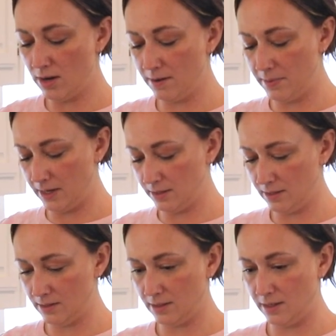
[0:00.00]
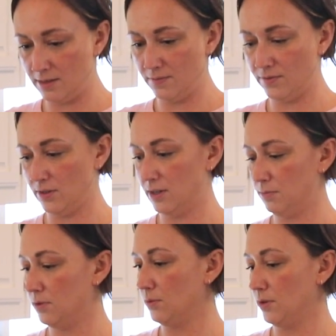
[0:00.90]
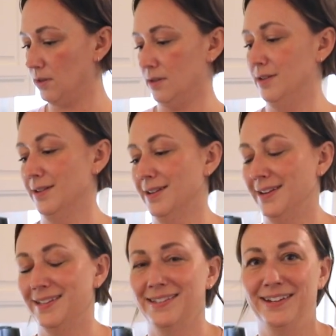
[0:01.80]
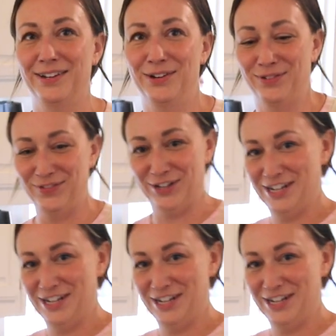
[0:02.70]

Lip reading: I'll come back to this later and fill it up with oil. And I set it over